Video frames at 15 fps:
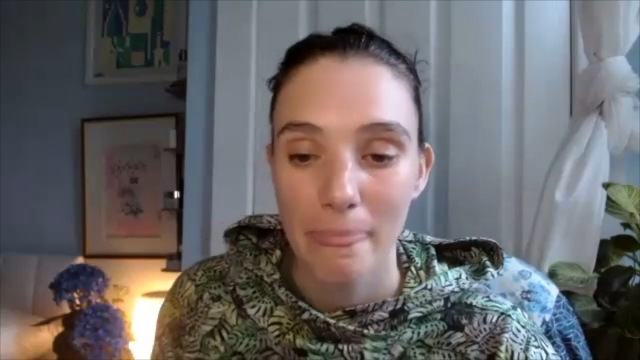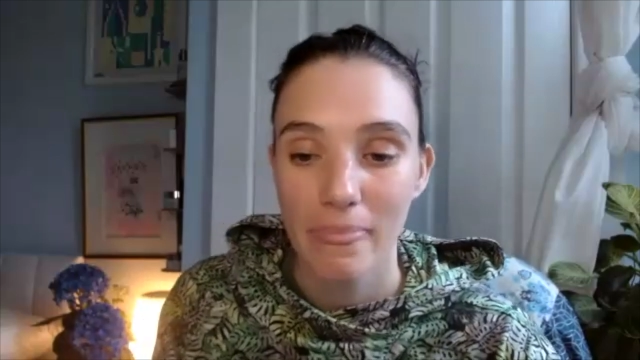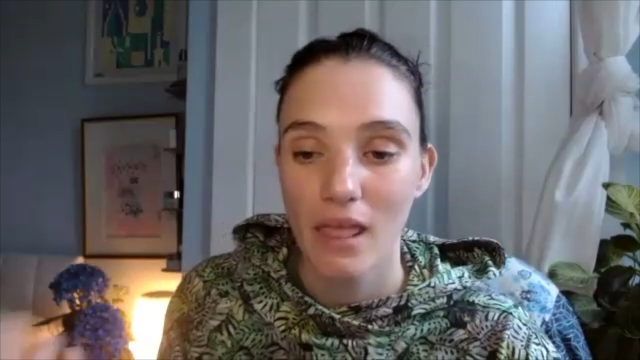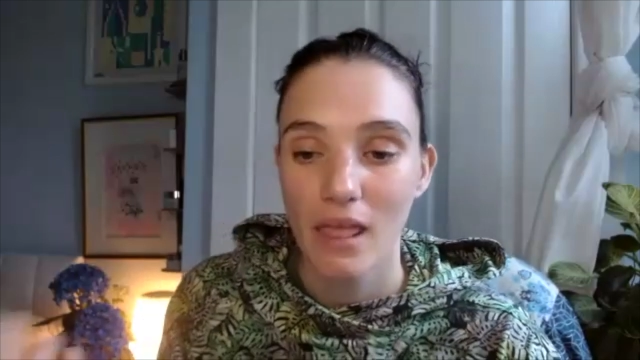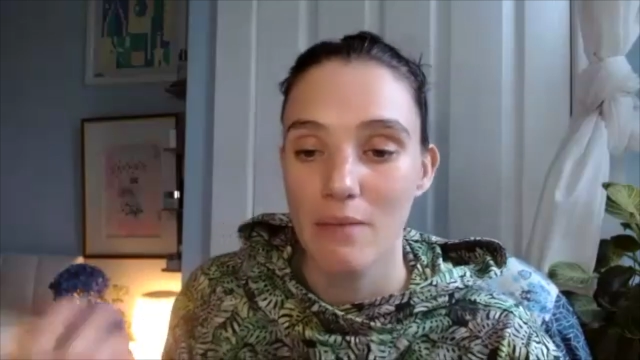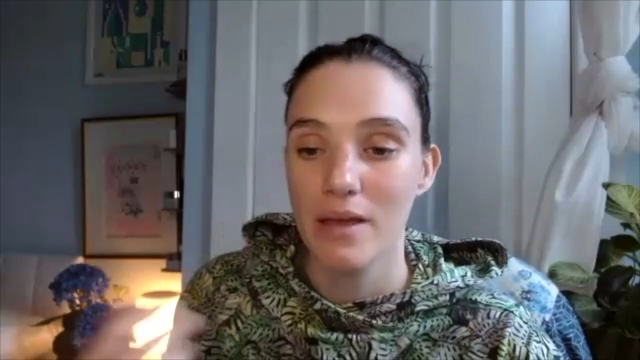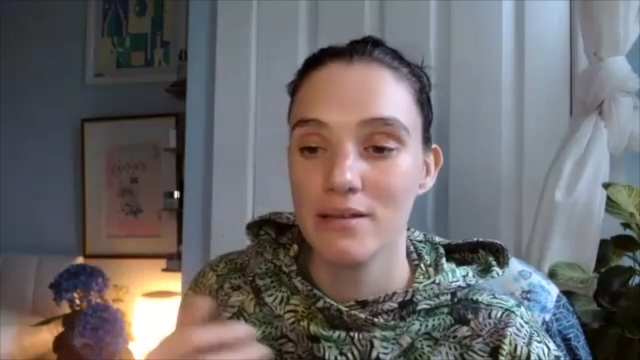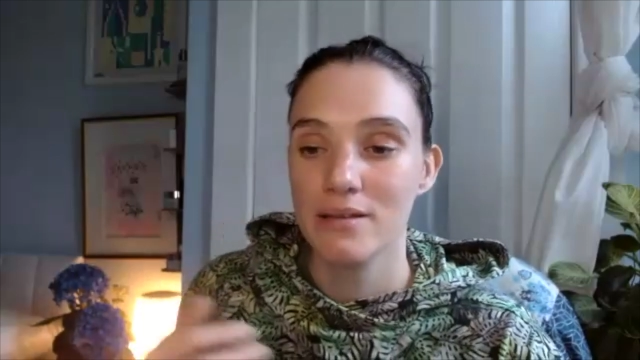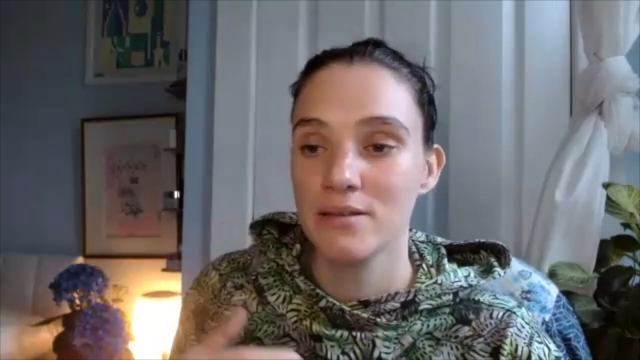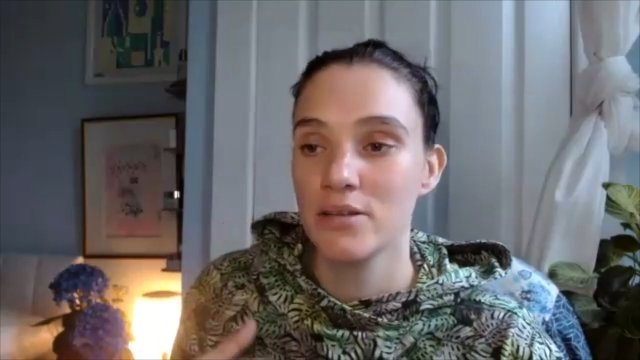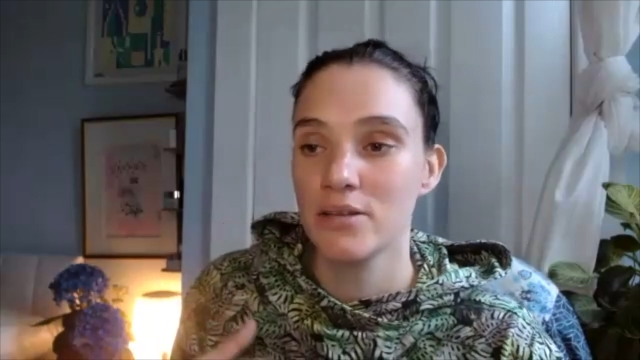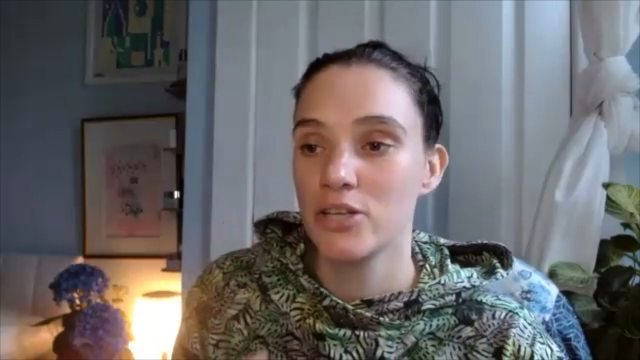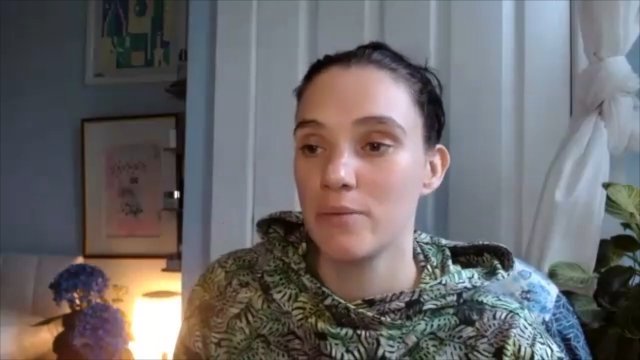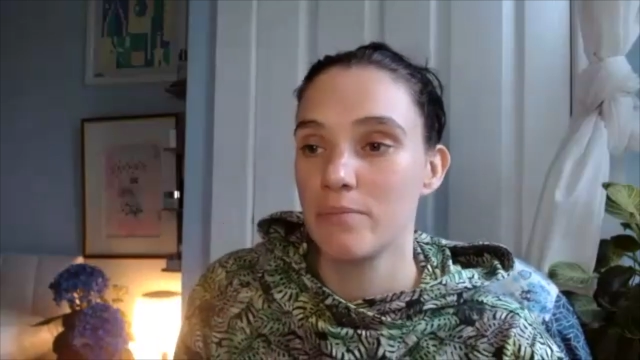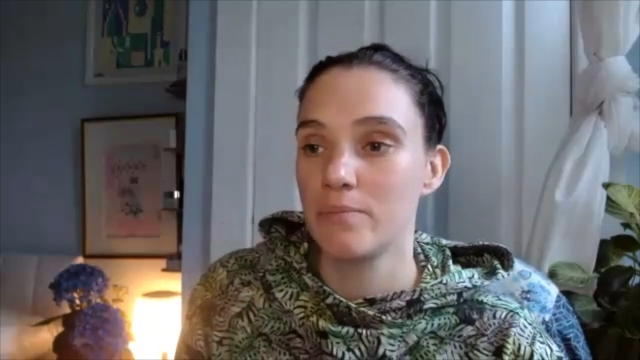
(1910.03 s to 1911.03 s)
It makes it
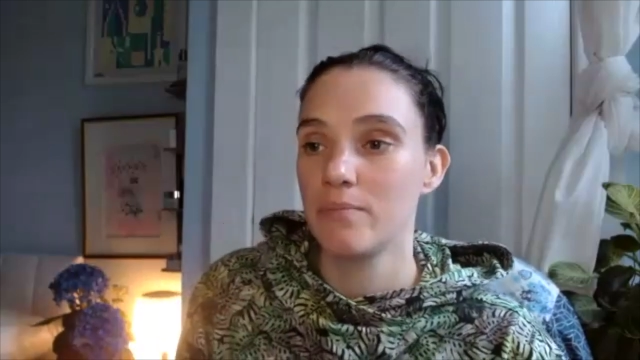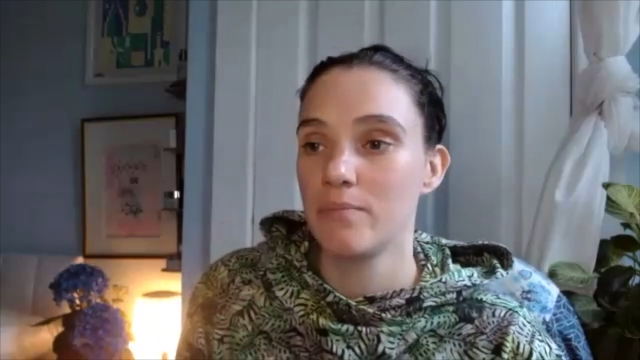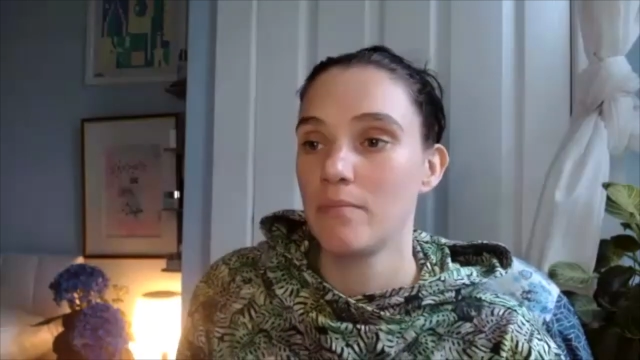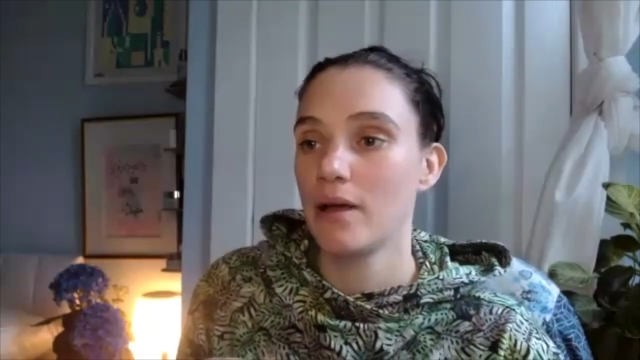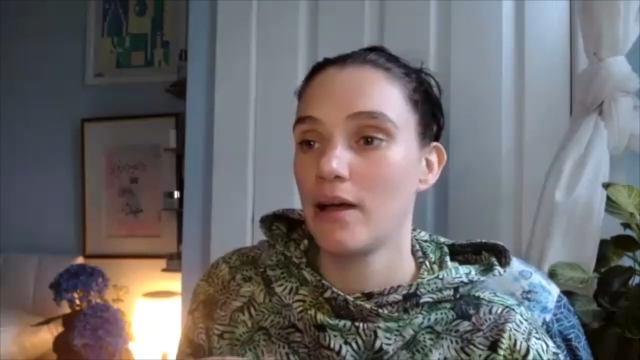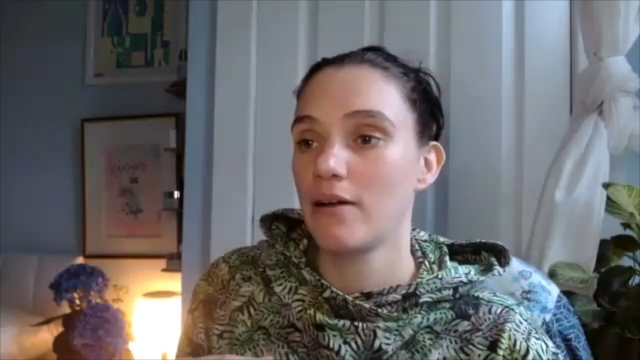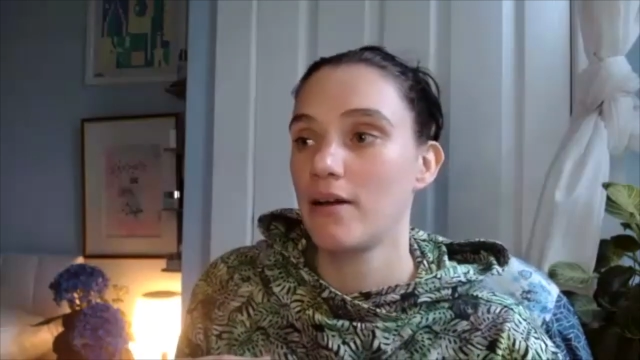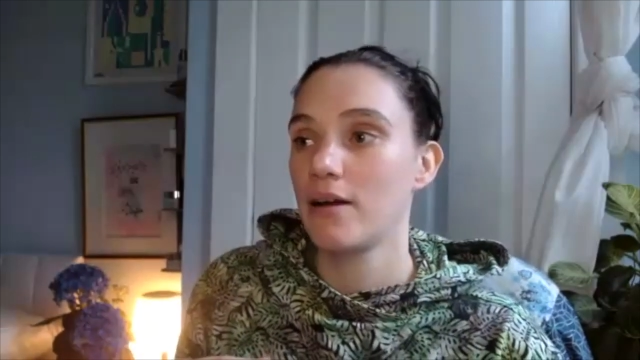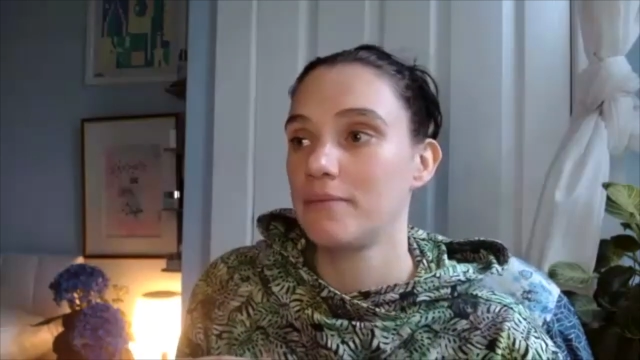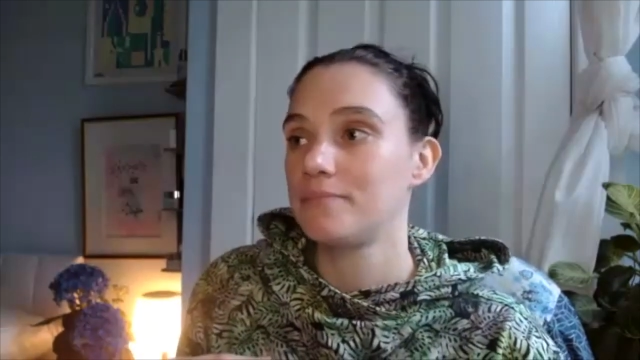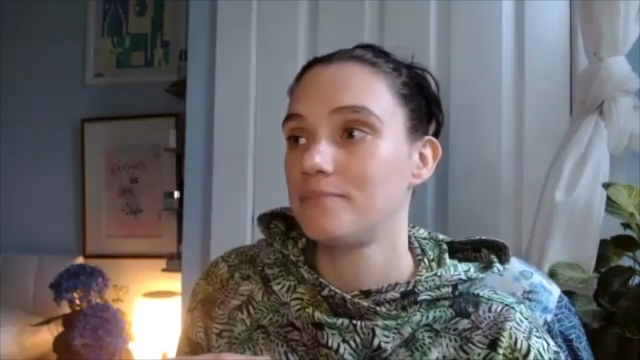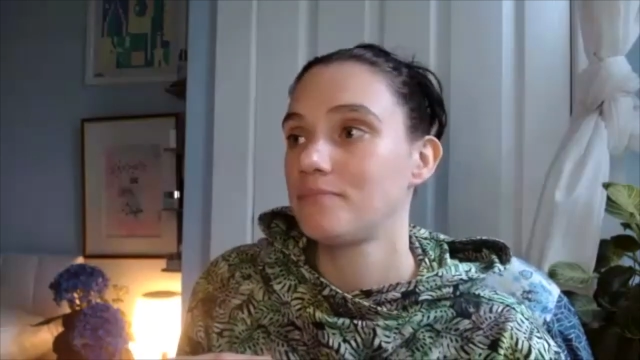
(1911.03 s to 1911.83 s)
such a